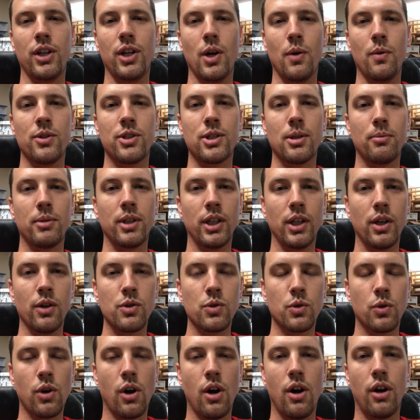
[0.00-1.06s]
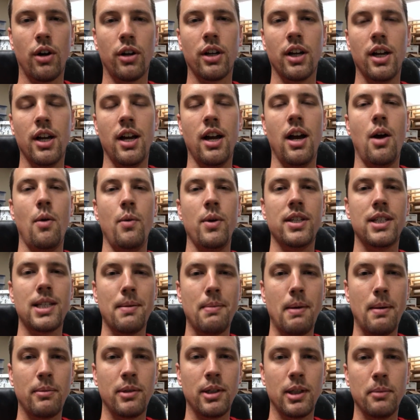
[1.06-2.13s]
You know, when something goes wrong, we
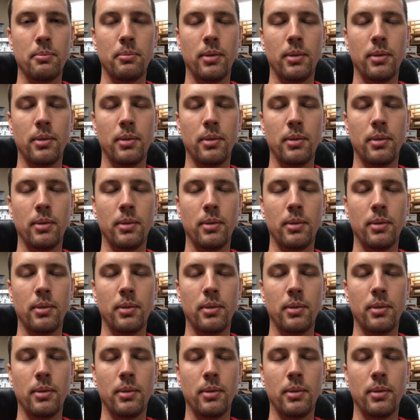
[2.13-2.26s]
step up to the